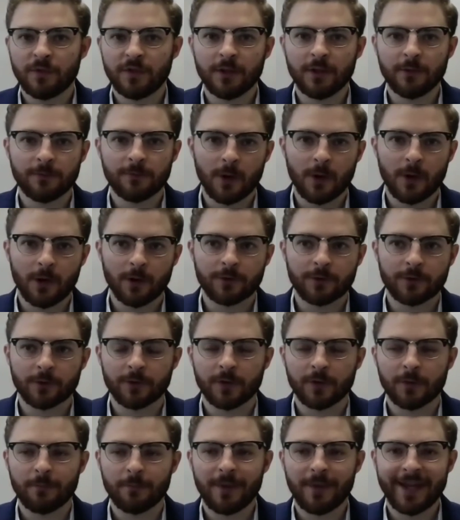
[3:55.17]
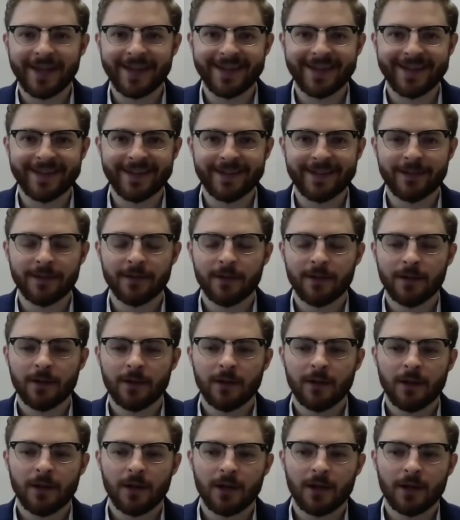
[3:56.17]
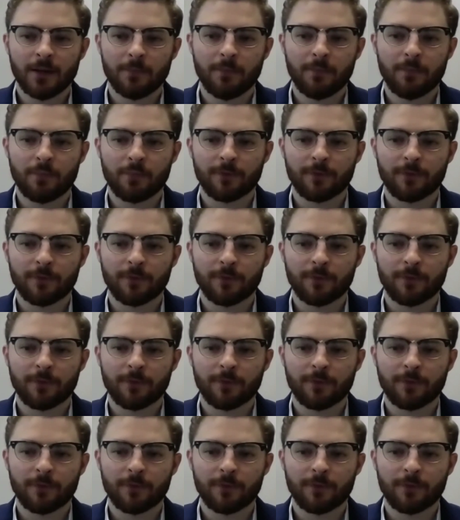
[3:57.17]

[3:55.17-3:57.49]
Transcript: default or the main uh,